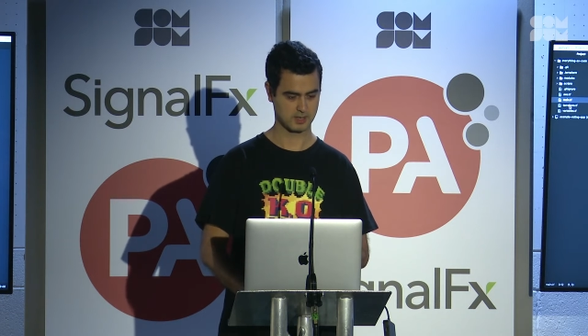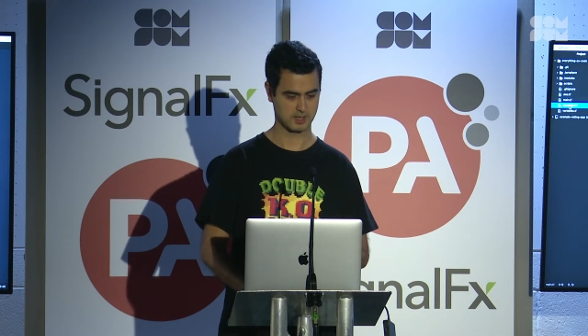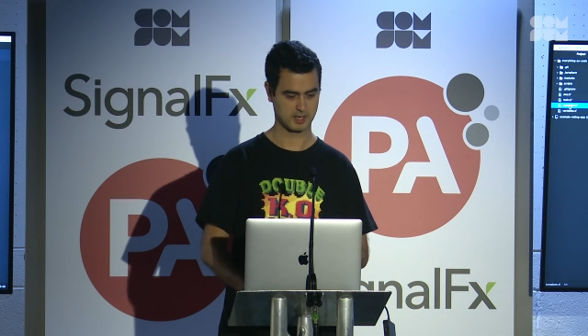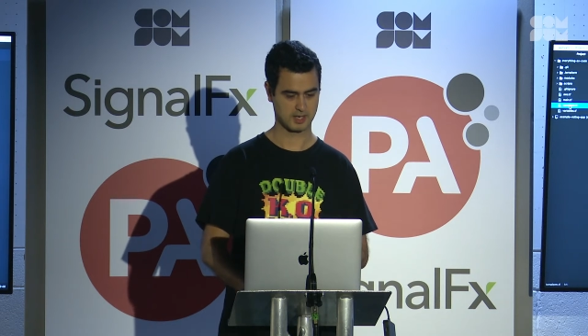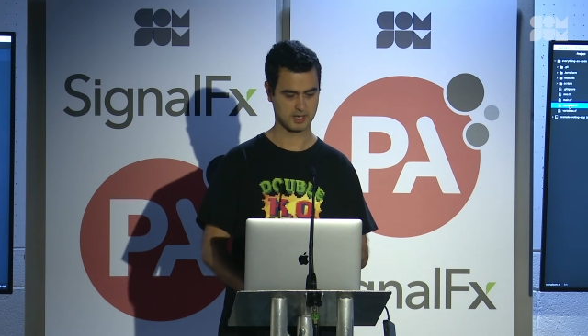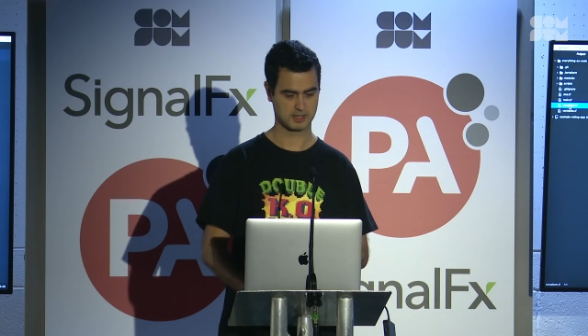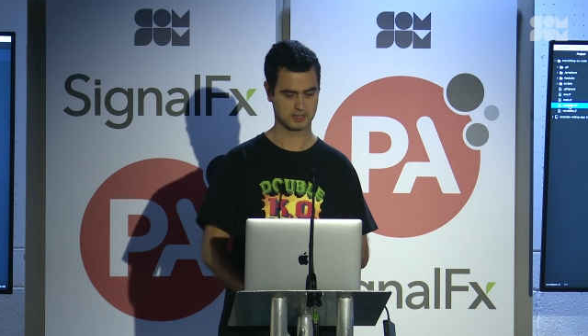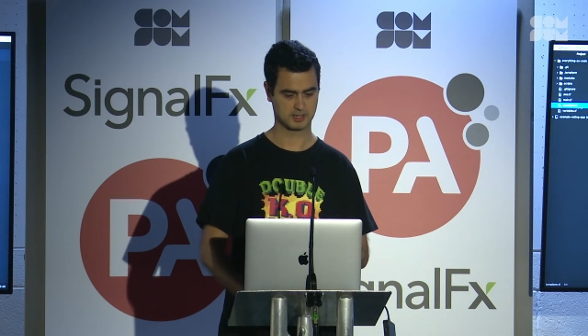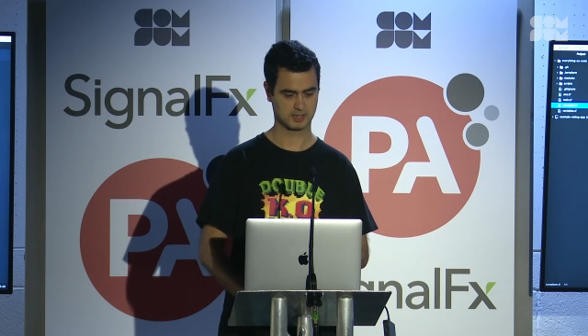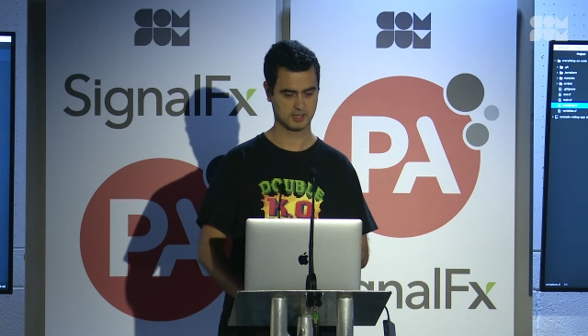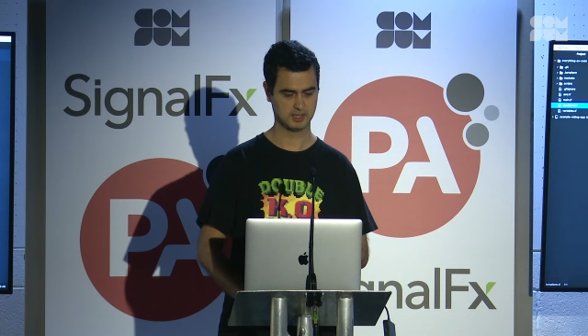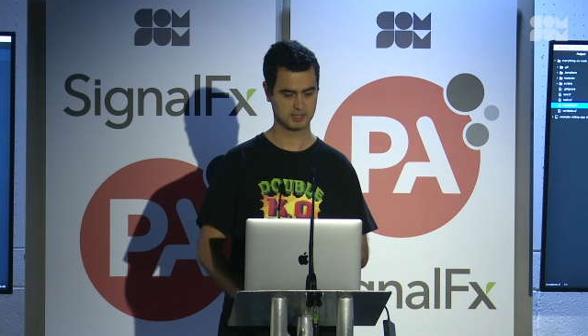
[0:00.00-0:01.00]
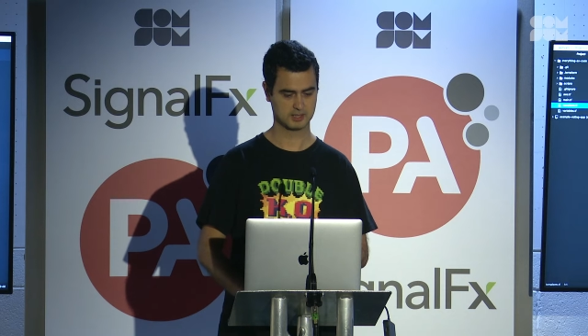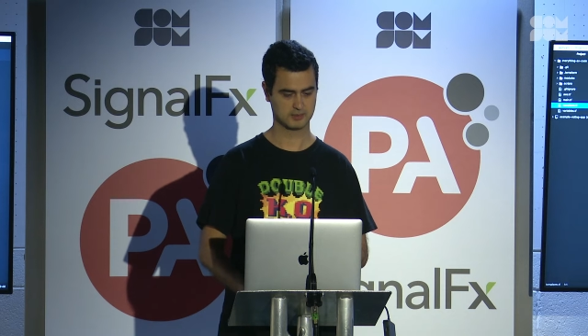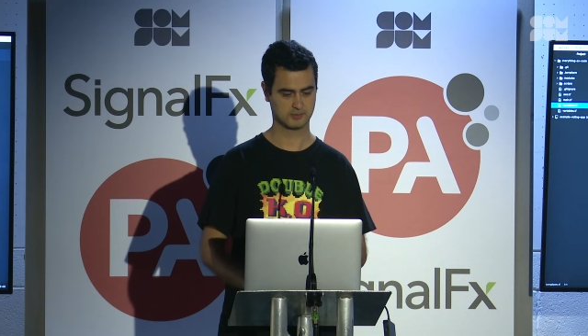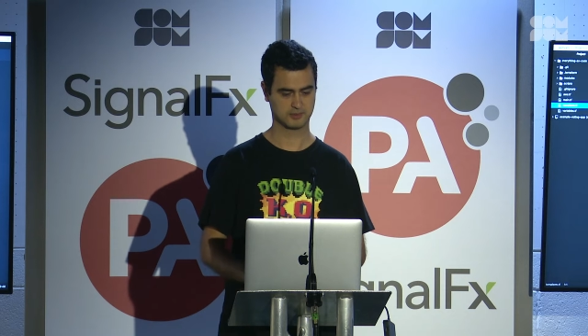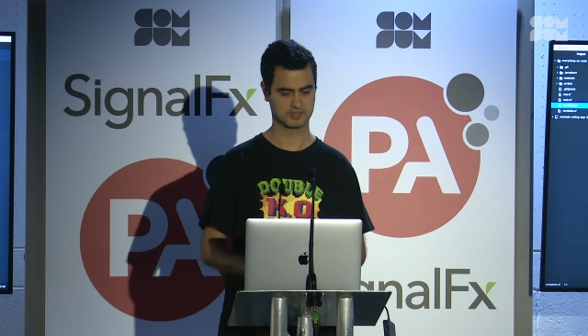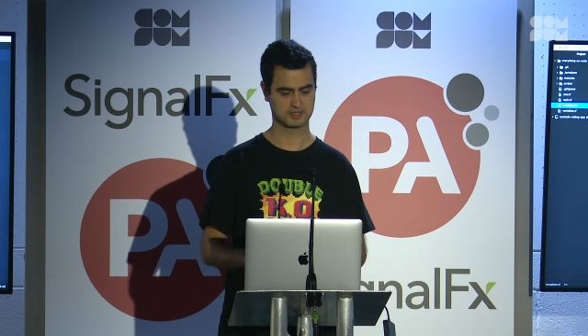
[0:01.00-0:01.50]
And here
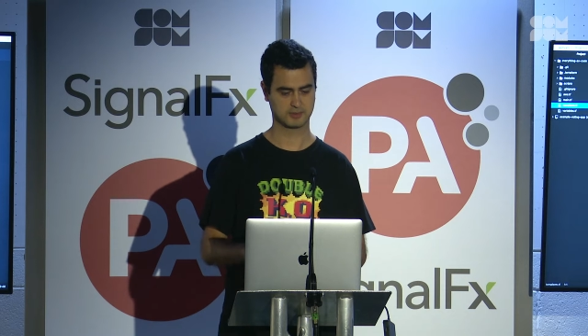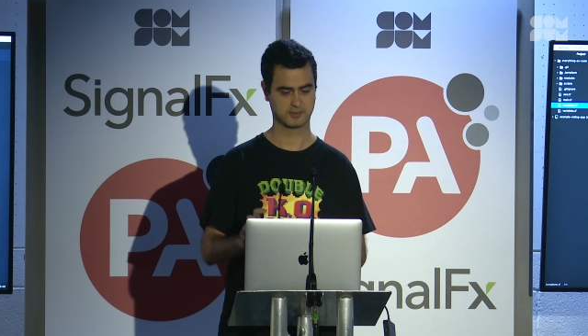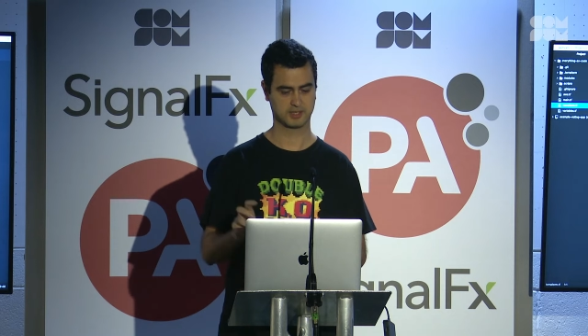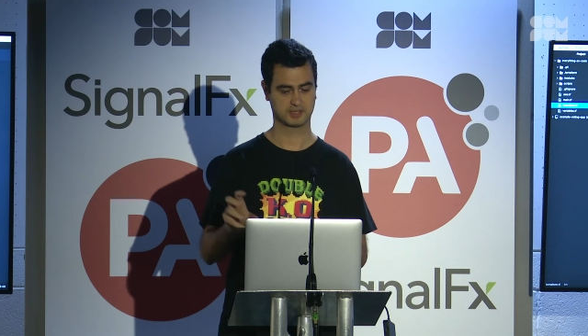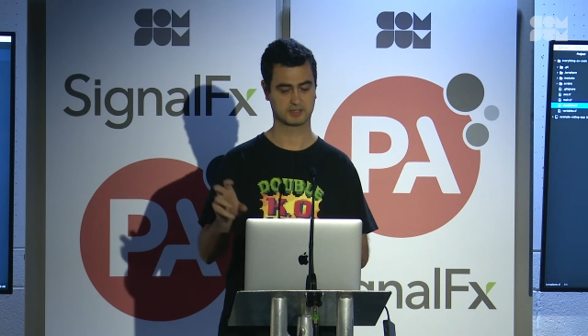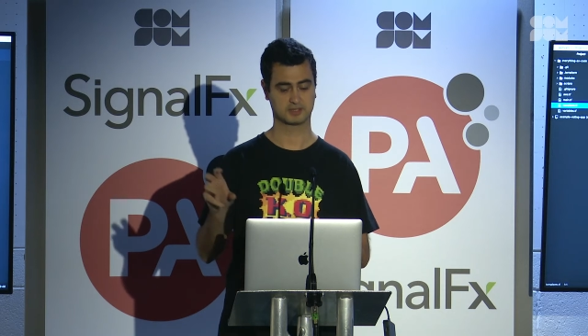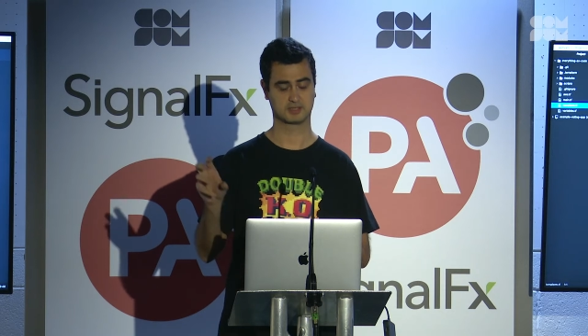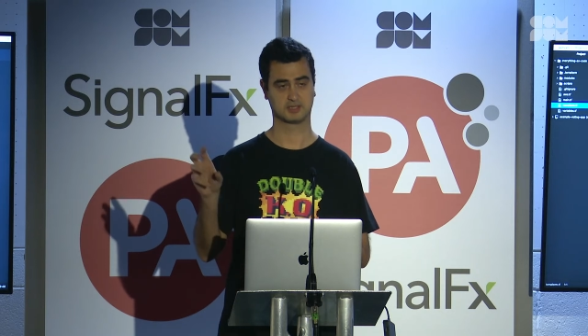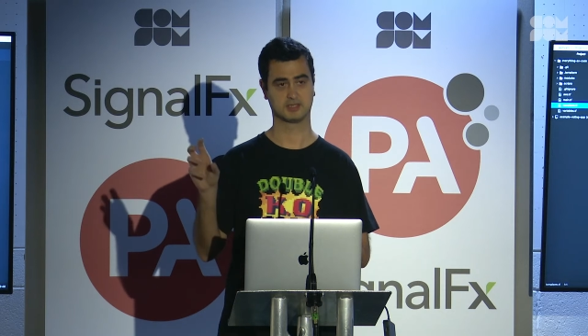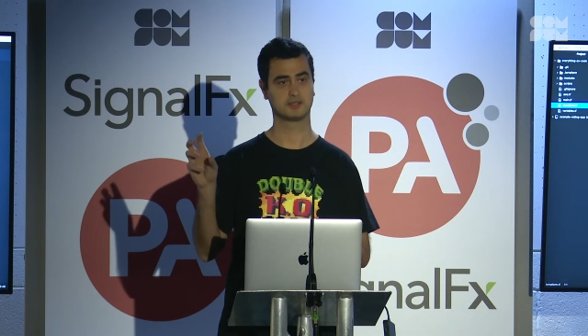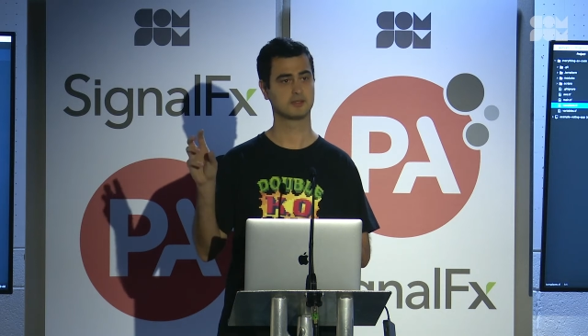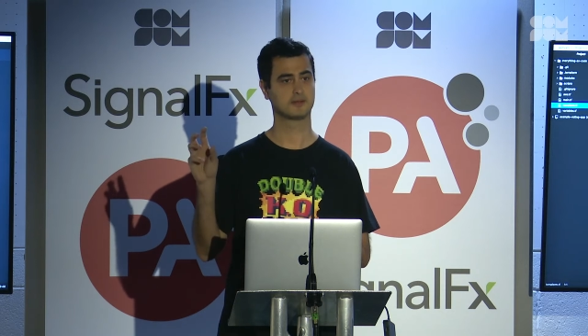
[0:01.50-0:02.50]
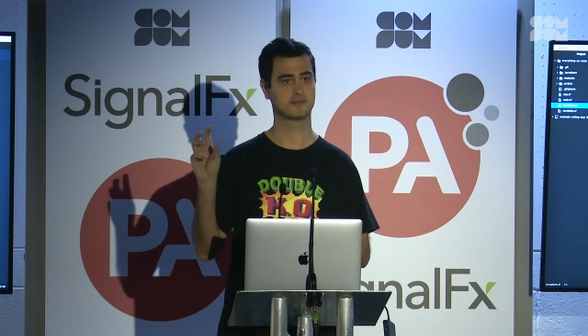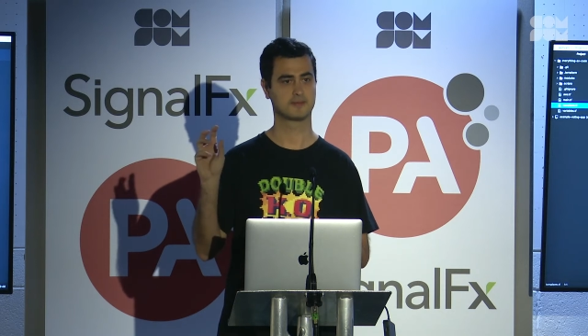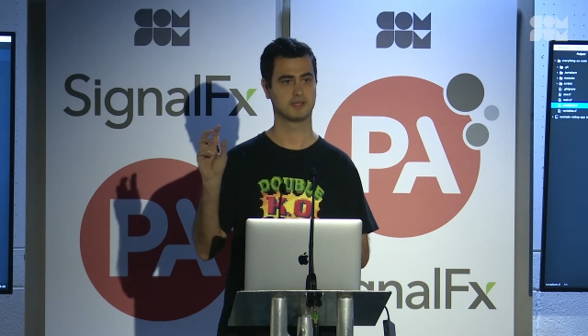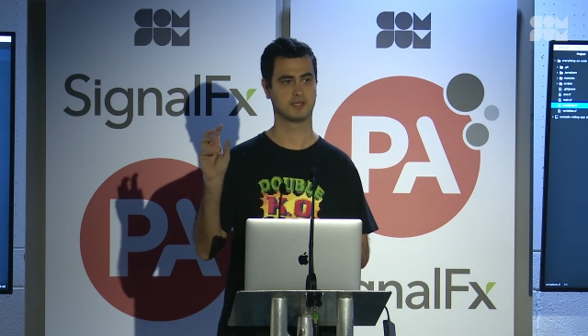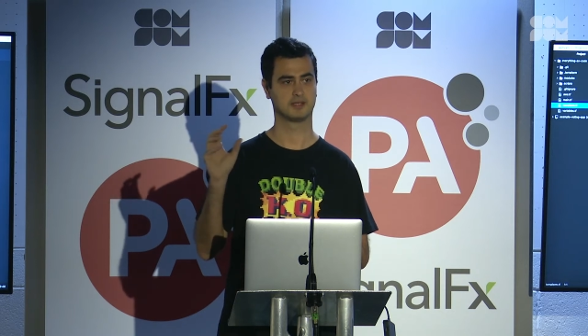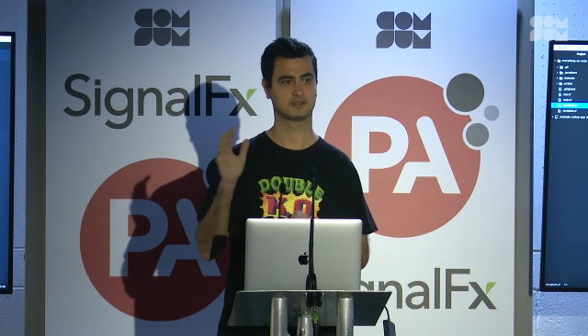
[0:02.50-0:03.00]
we separated
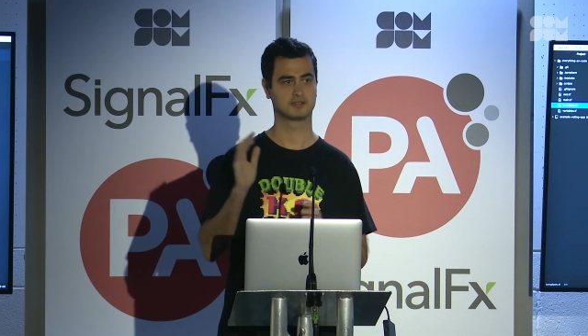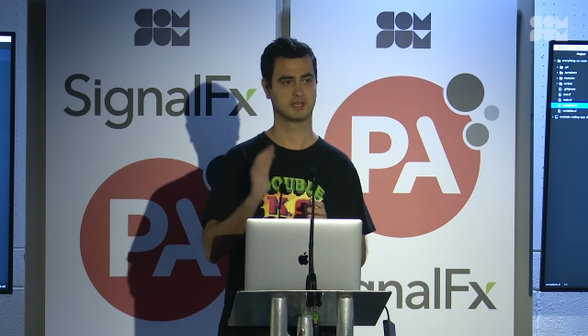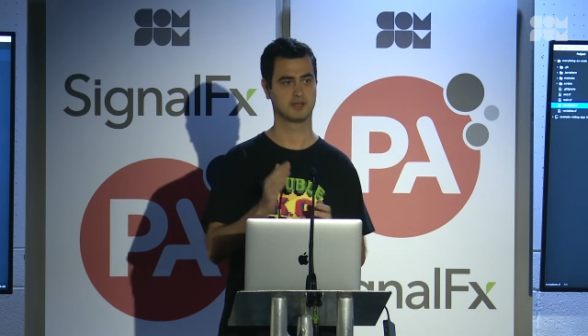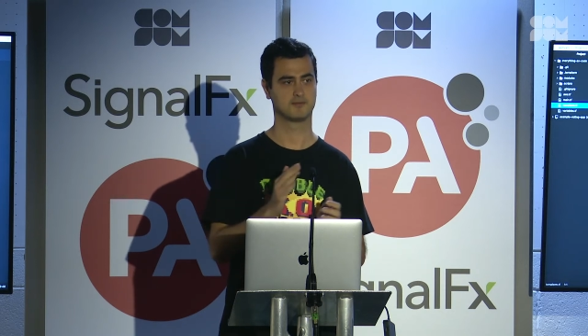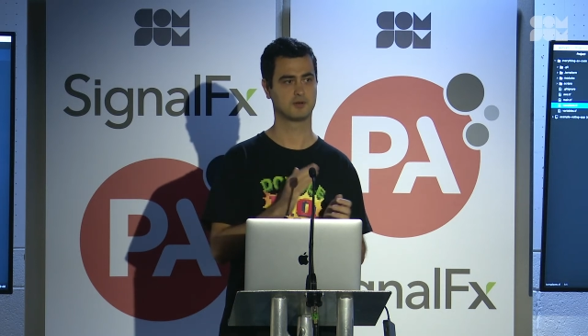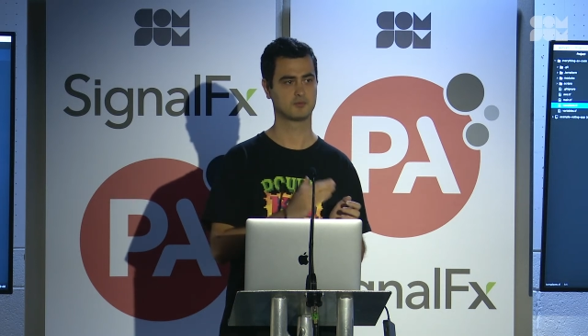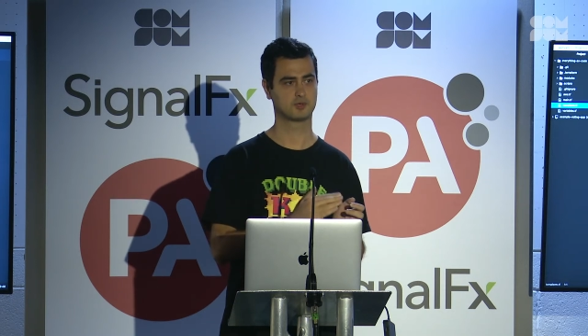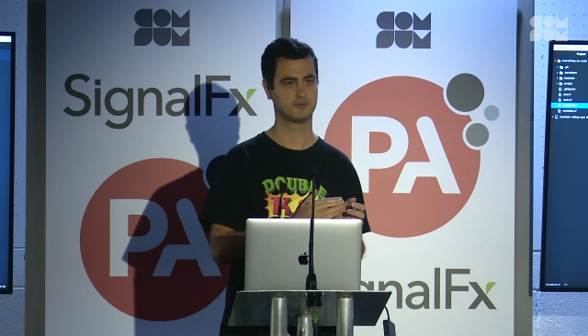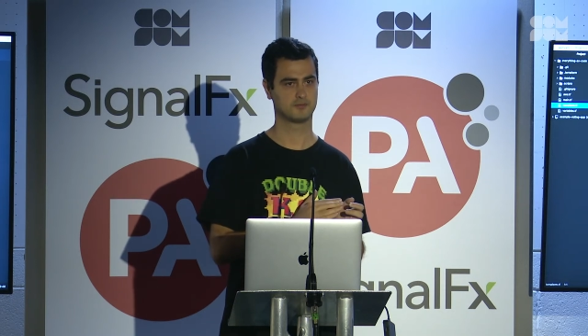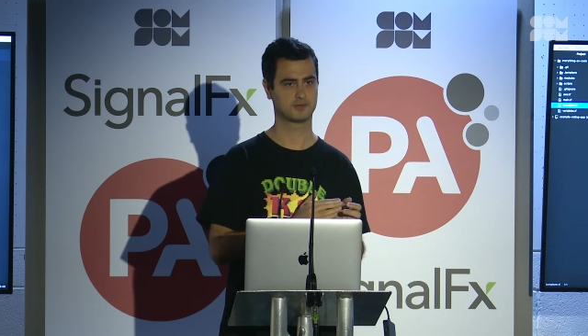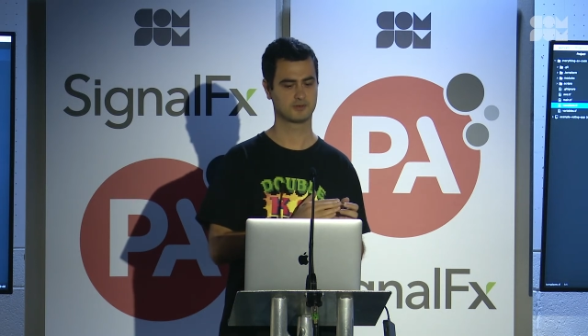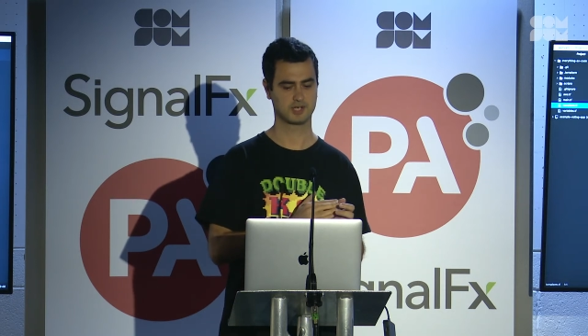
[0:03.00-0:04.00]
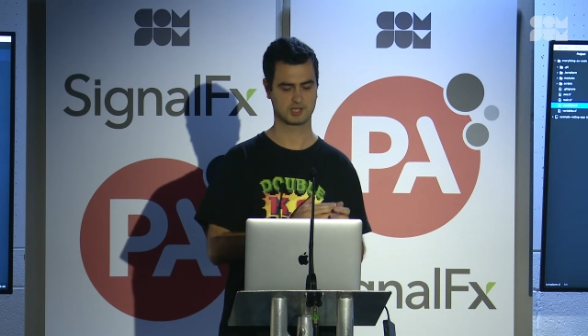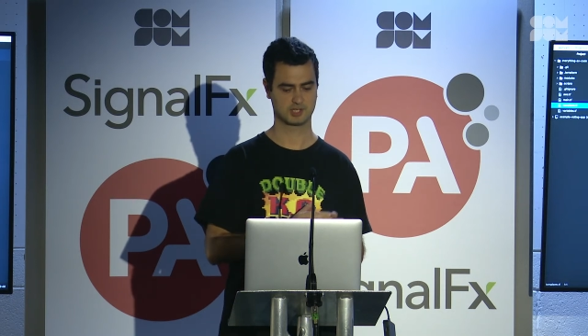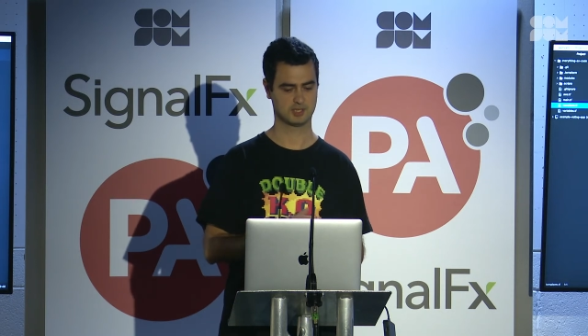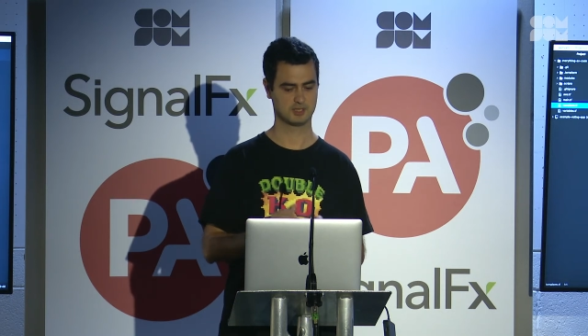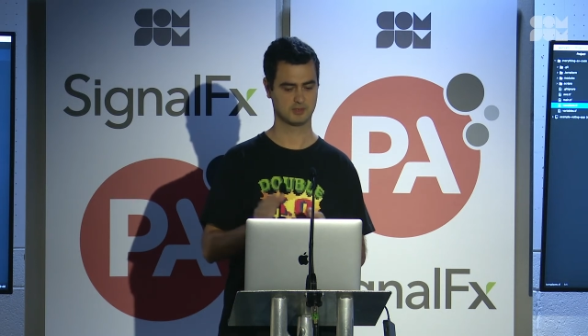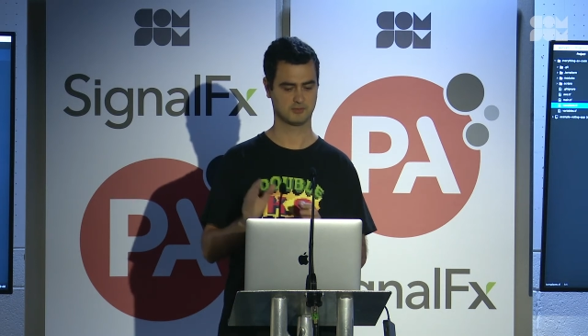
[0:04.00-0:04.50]
the Terraform configuration.